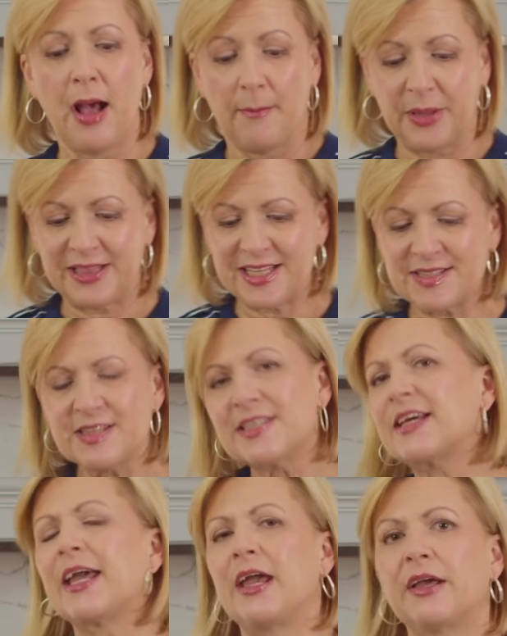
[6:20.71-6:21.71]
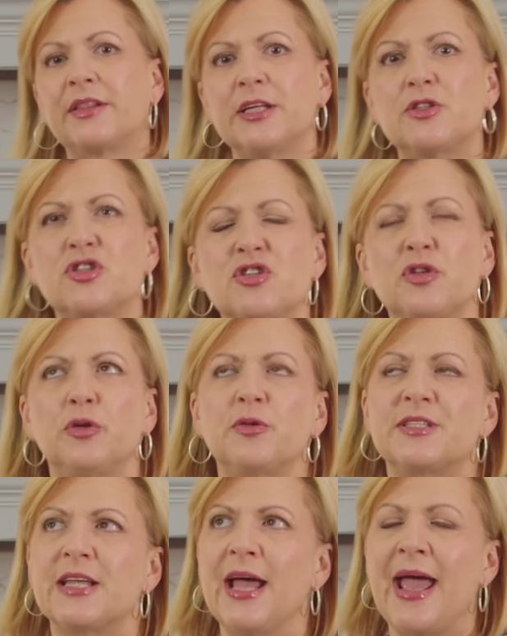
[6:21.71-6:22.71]
but this is a cake that
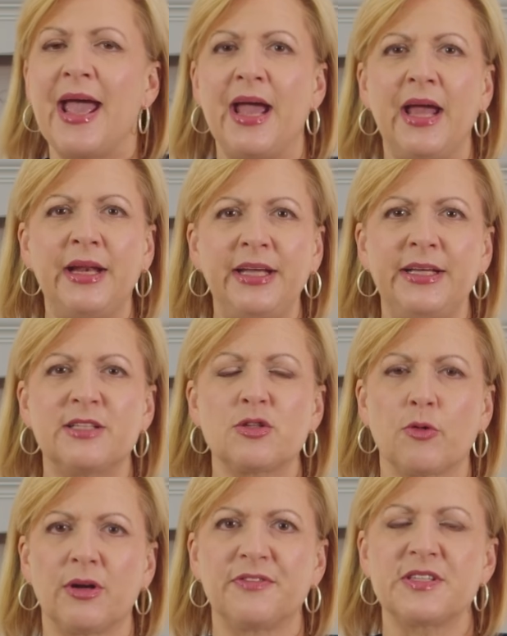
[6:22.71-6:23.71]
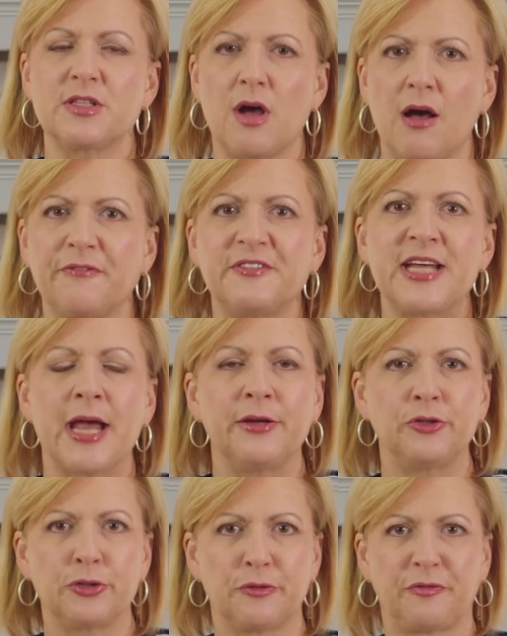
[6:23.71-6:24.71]
suits any sort of soft,
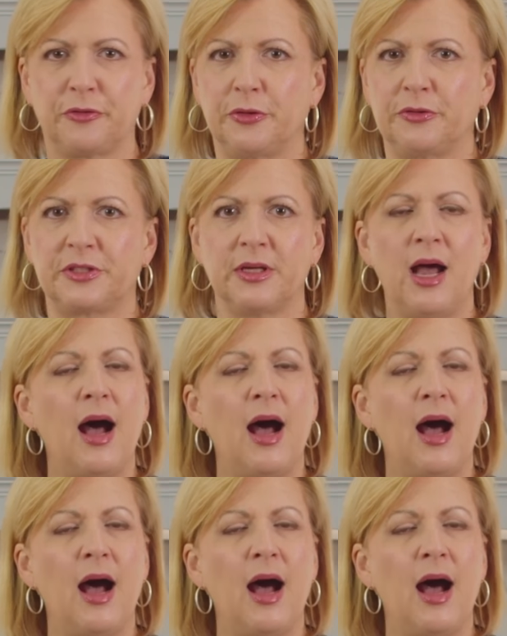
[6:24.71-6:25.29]
tender fruit.